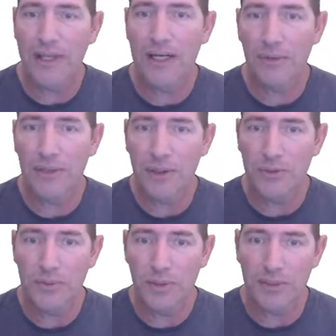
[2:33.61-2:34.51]
I don't really know
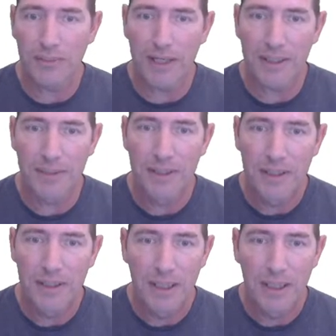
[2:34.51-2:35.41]
too much about him,
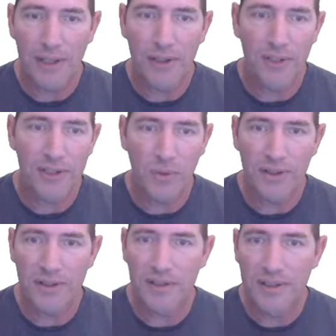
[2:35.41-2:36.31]
but I know he's one of
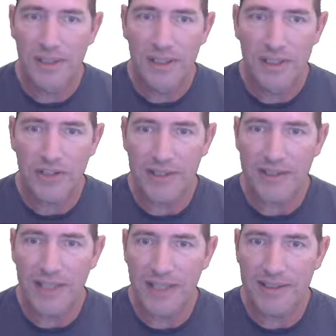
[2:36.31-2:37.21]
the chase
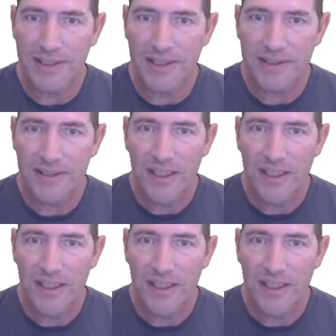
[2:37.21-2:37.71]
guys in this.